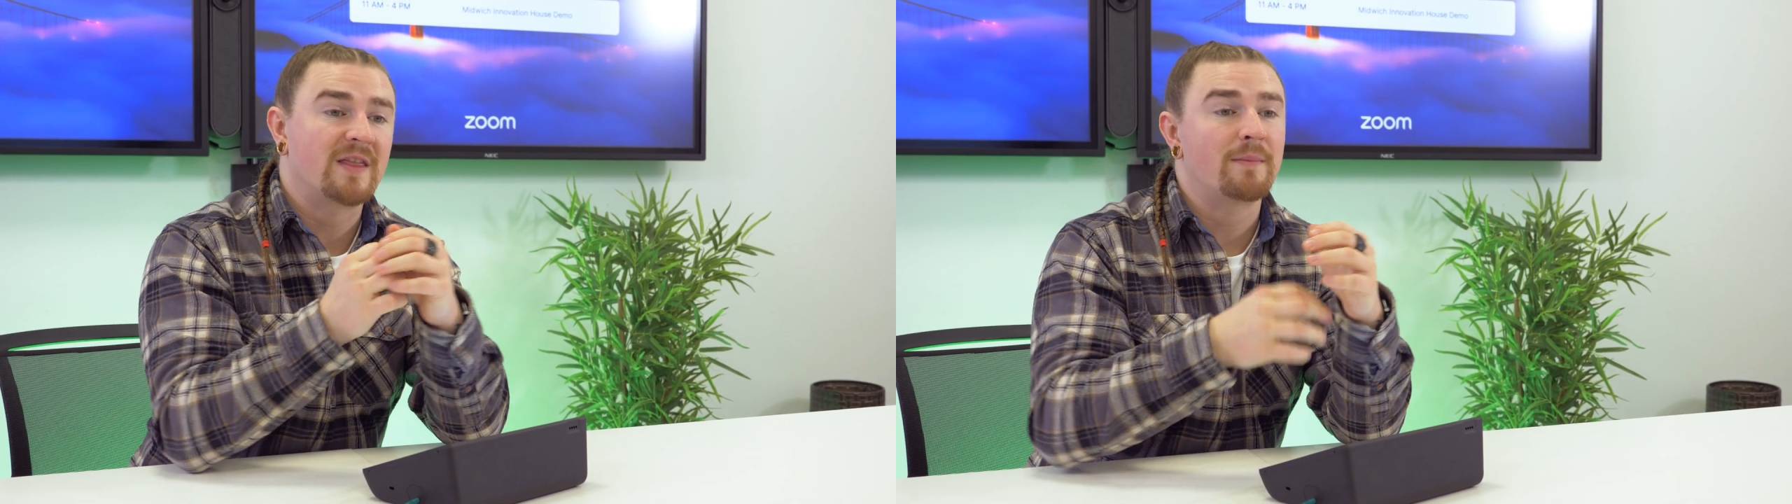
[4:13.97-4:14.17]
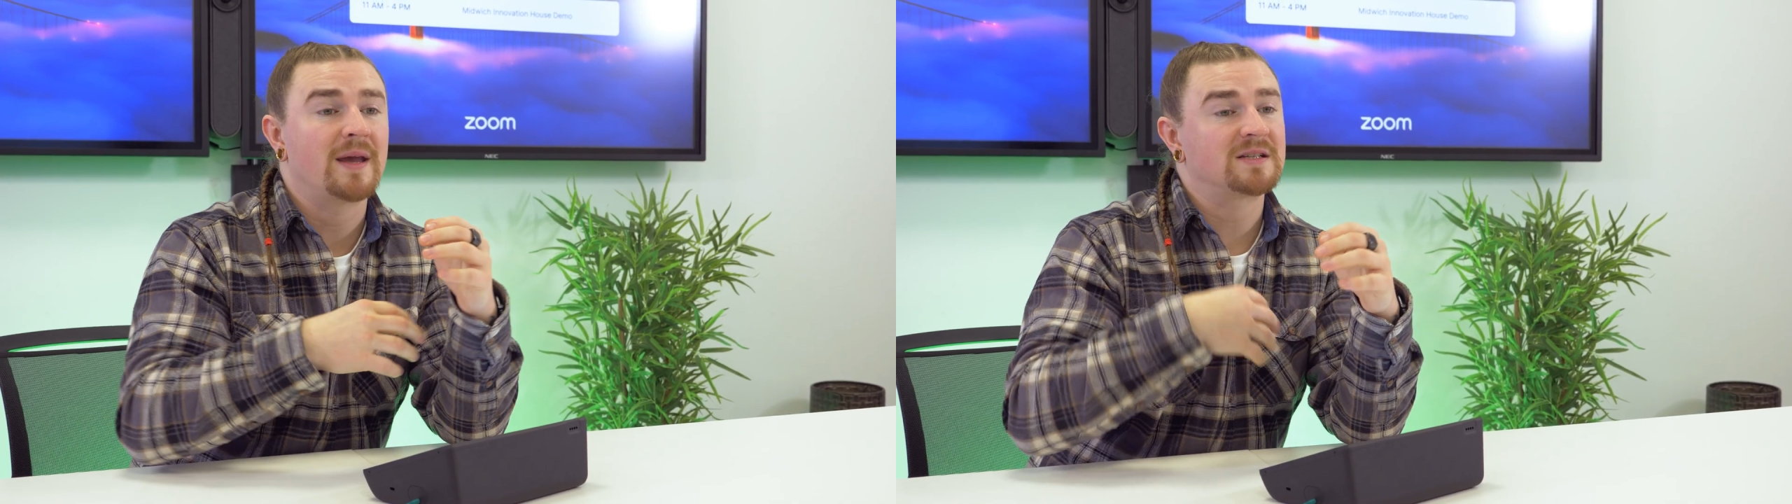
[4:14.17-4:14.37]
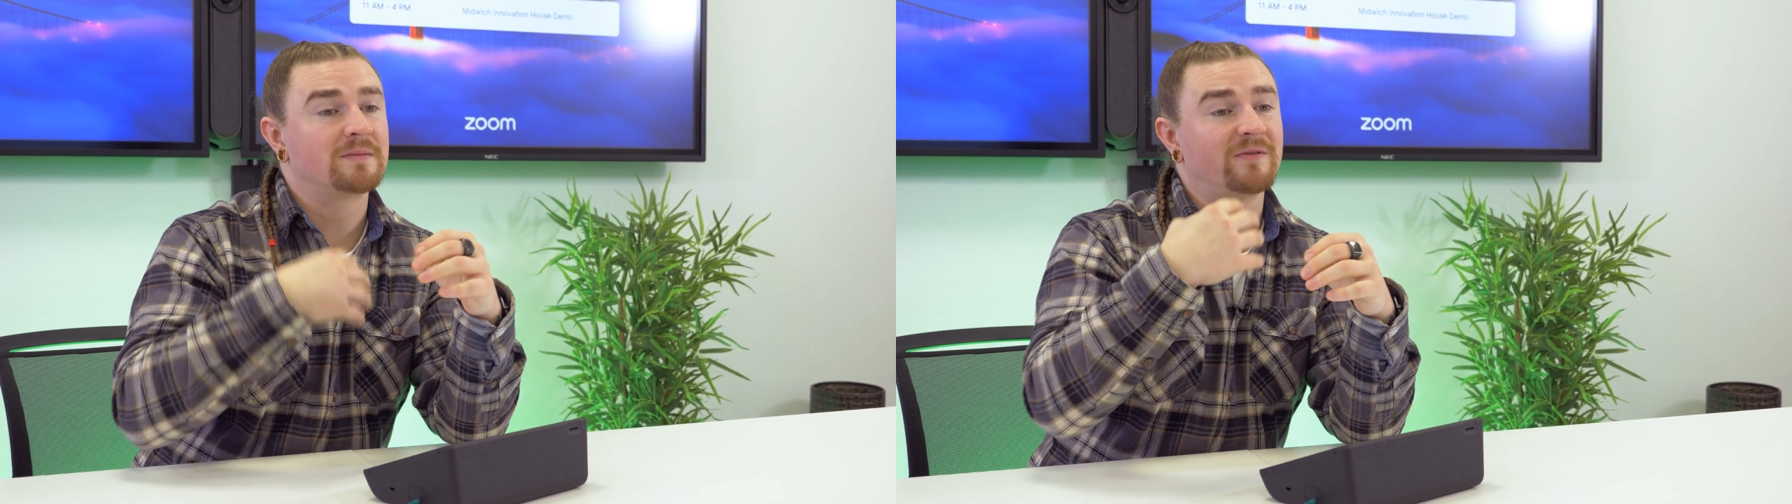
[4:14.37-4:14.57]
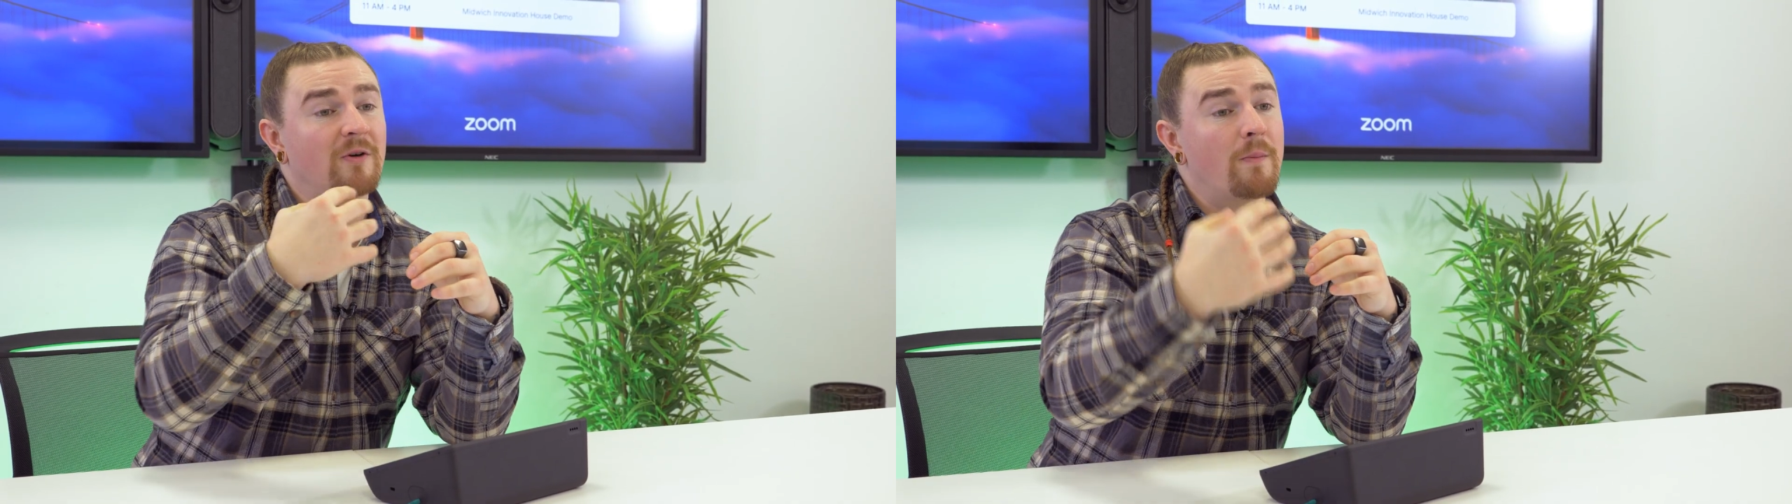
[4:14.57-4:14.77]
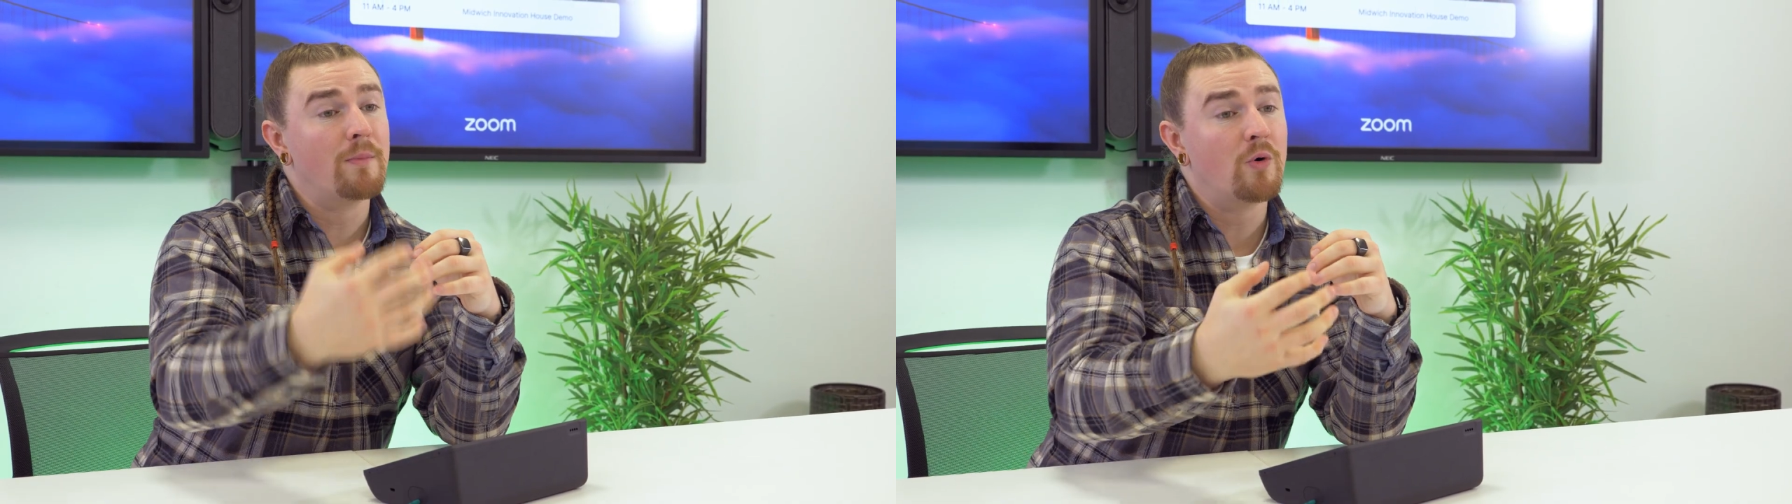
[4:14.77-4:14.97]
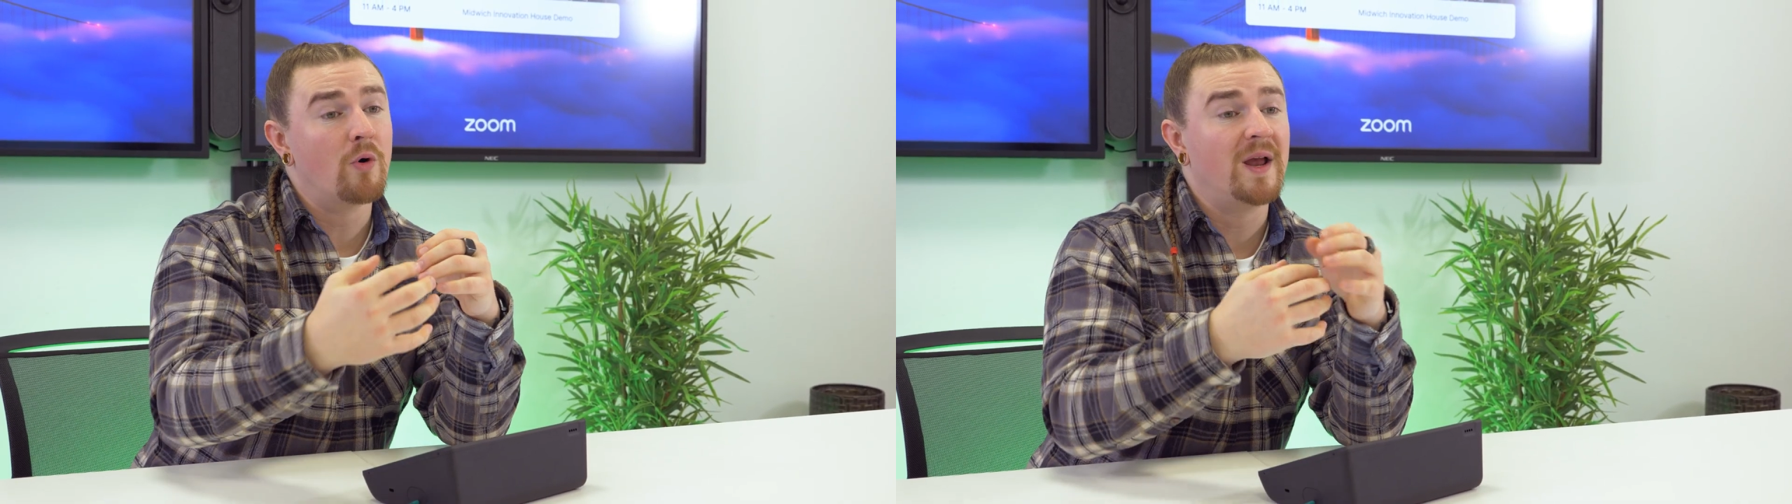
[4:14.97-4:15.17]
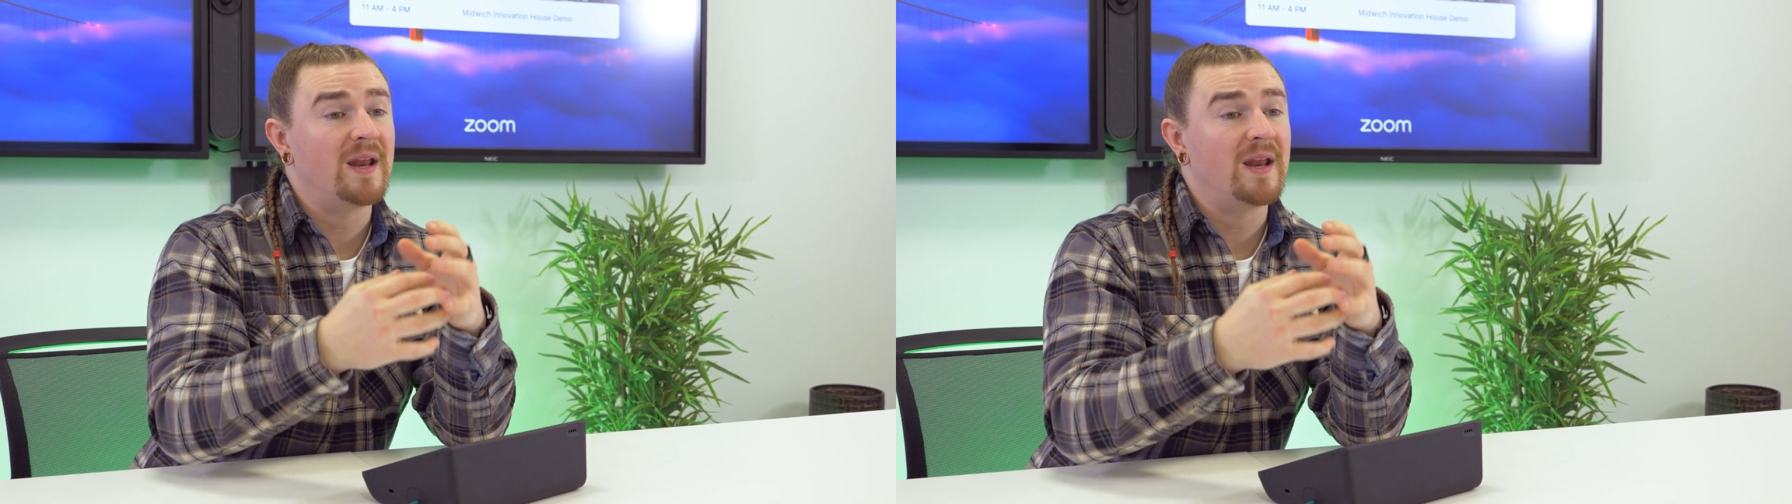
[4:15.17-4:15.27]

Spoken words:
that makes them feel more